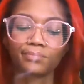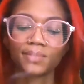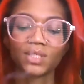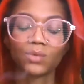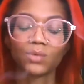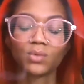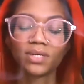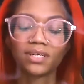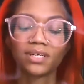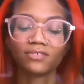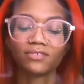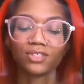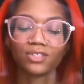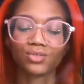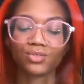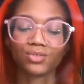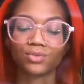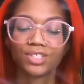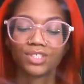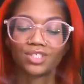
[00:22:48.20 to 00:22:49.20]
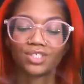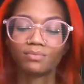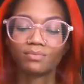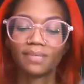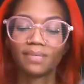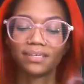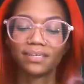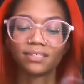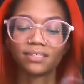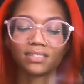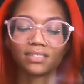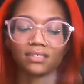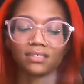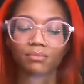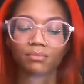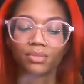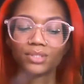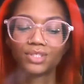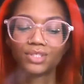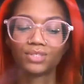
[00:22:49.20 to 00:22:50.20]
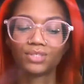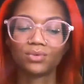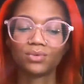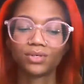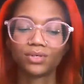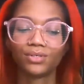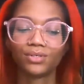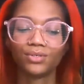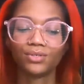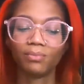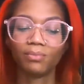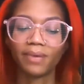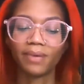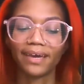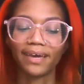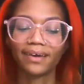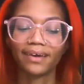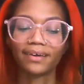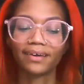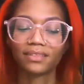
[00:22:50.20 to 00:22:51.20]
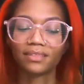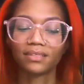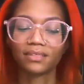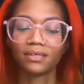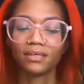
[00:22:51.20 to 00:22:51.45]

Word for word: whatever choice you make is going to put you on a new path.